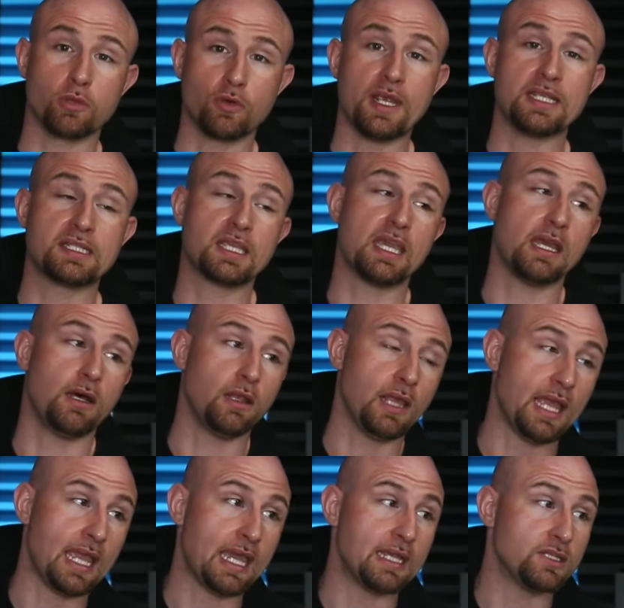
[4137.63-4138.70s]
Grayscale
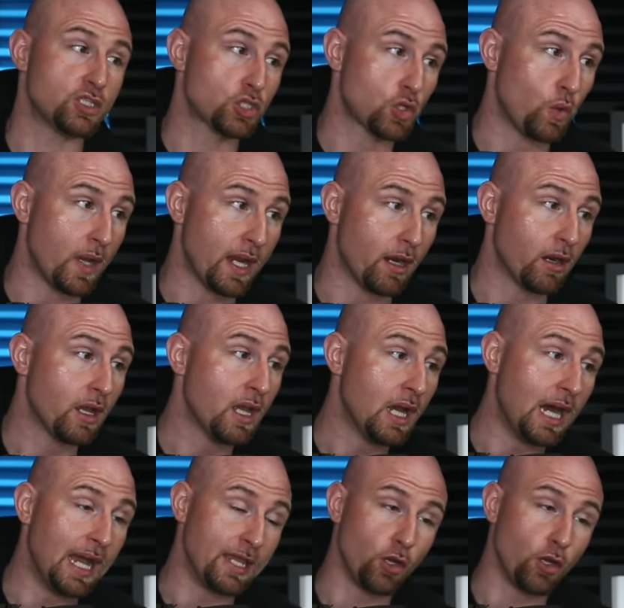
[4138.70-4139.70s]
and Square. And